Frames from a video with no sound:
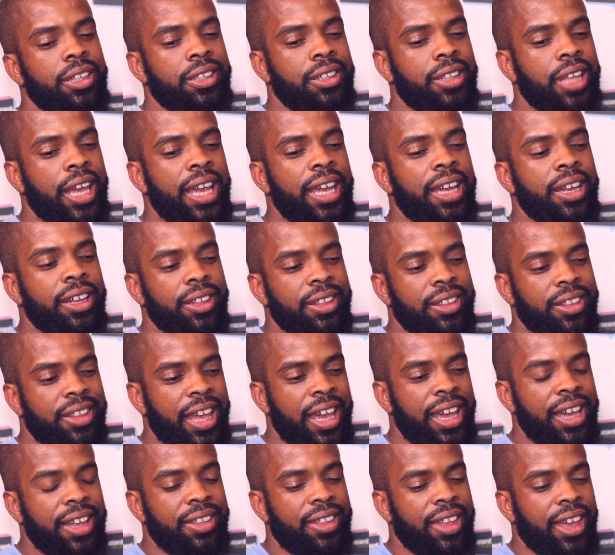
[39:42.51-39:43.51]

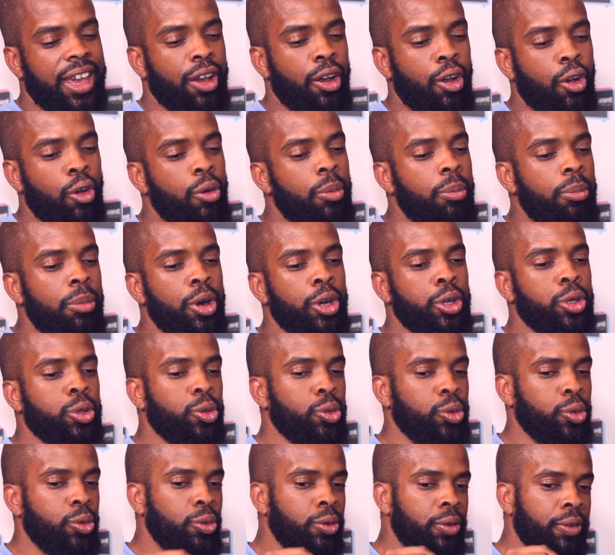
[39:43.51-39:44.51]
their whole
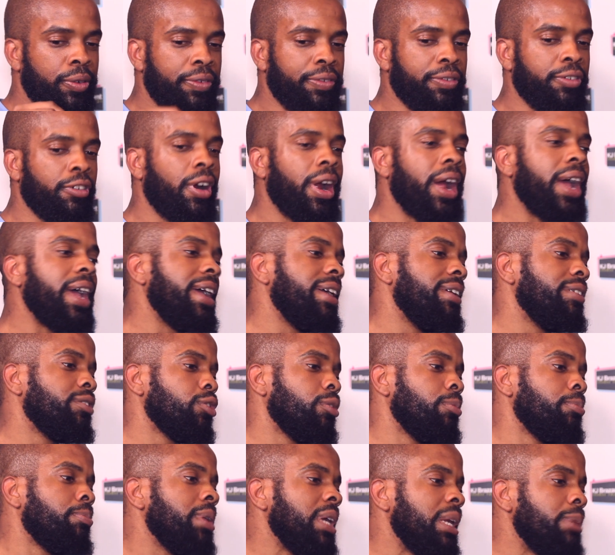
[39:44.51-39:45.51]
model thrives
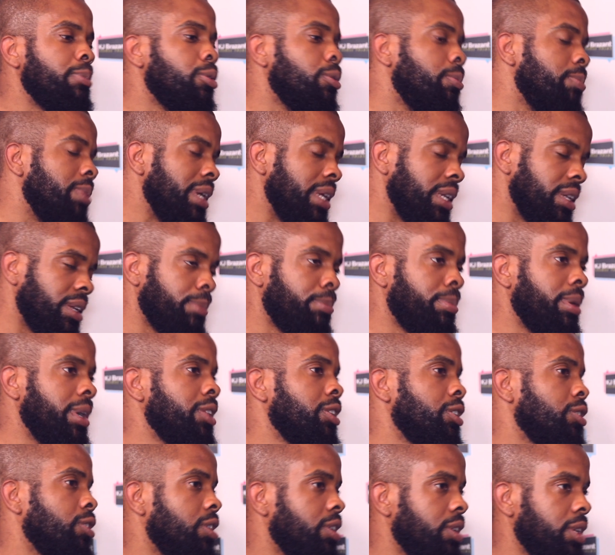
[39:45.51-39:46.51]
on people being
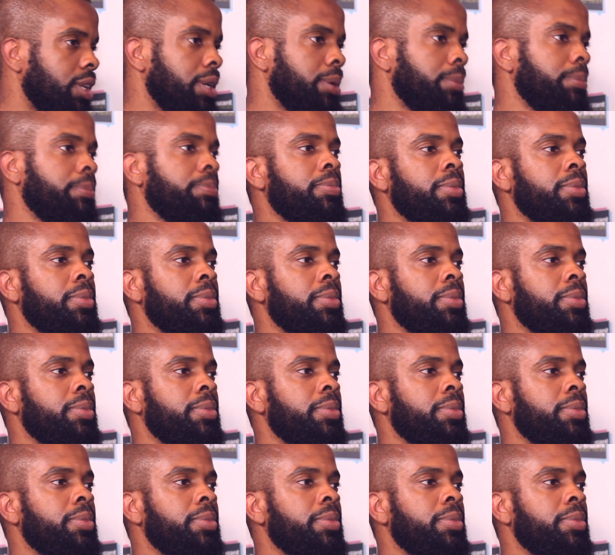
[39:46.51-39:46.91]
dependent on them.